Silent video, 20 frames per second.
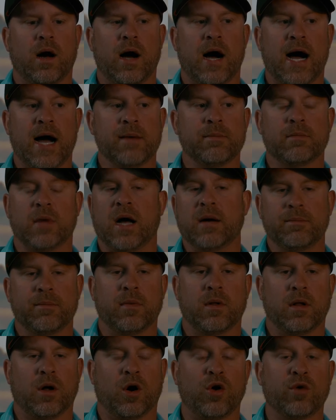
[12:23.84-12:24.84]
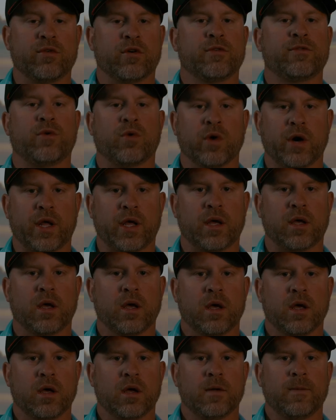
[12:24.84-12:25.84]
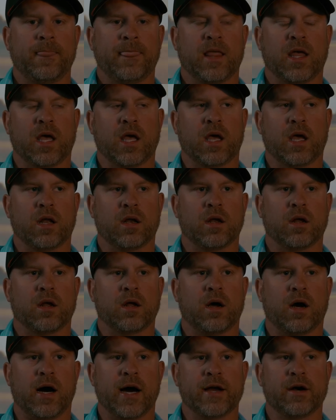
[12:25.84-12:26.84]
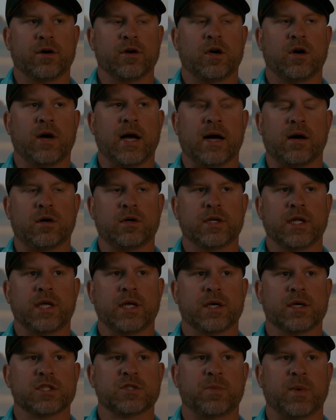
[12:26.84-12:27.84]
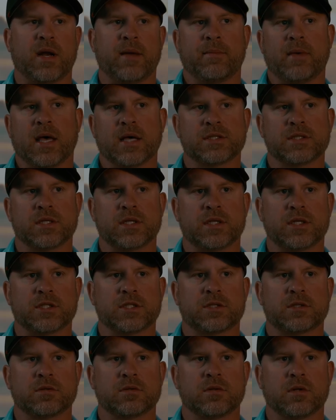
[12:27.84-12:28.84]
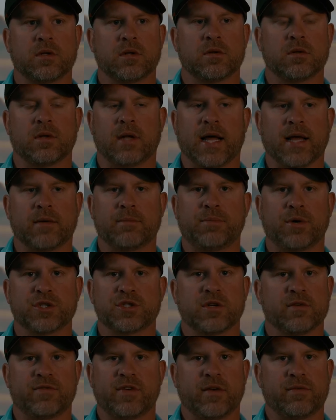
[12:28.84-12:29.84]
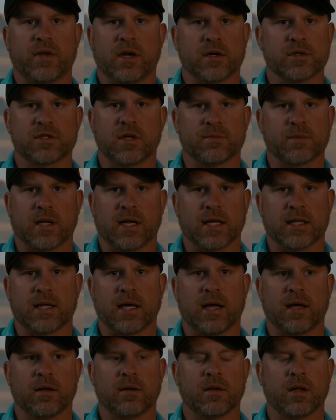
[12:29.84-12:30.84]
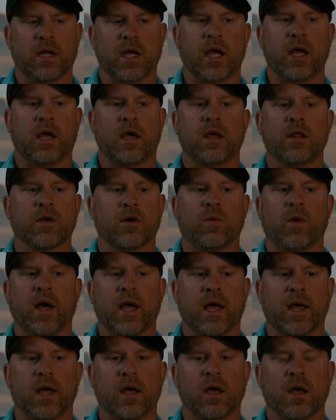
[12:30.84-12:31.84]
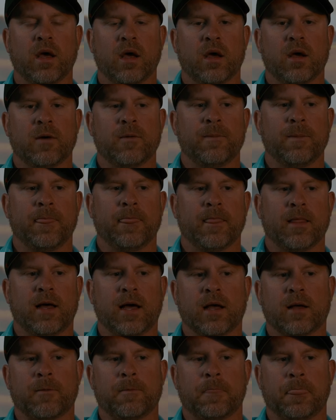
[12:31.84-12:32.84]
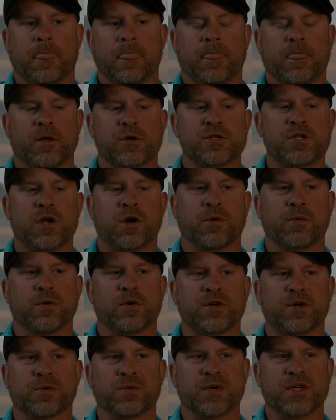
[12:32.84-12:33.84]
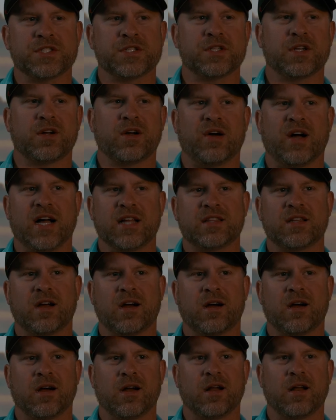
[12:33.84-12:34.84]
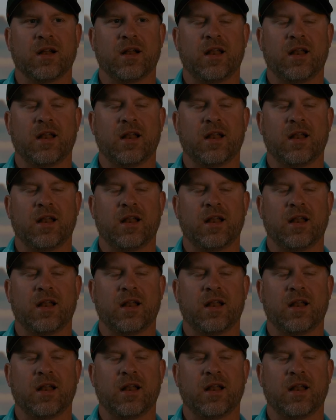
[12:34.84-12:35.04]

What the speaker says: I'm over 40, and I don't know how old he is, but I'm guessing he's like pushing 50 or something like that. Either way, like, there's no real reason to go out there